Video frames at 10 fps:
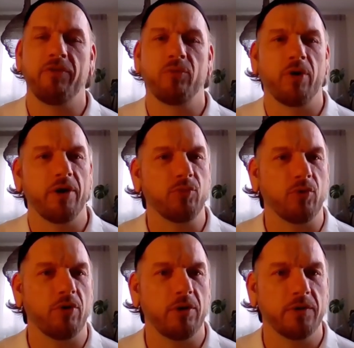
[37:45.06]
everywhere in the
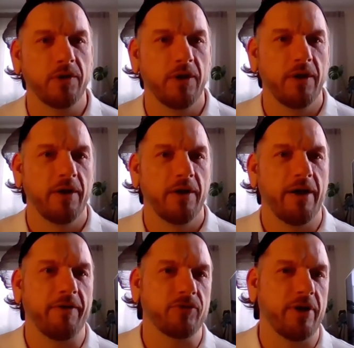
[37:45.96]
world
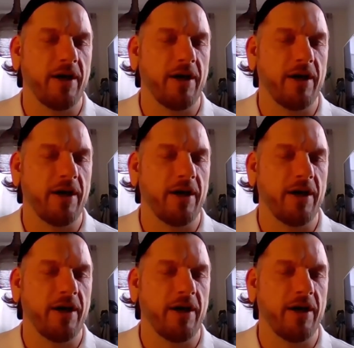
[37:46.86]
after